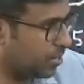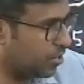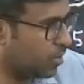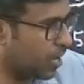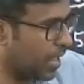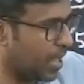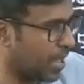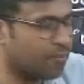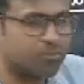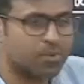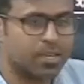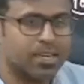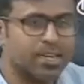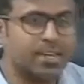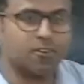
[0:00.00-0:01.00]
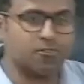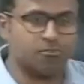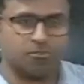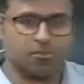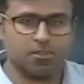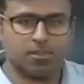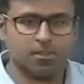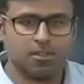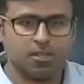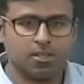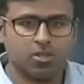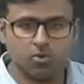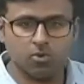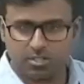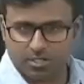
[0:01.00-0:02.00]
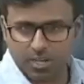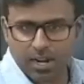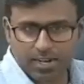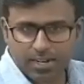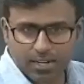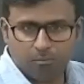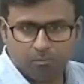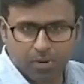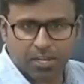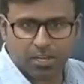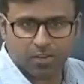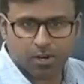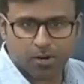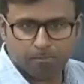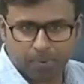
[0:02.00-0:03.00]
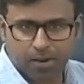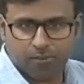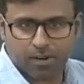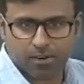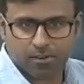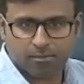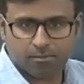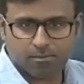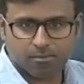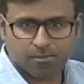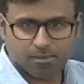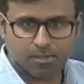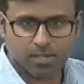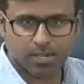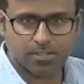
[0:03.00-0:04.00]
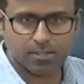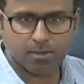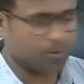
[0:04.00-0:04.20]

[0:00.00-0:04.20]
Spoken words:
you have enough, you will start competing for power. That is the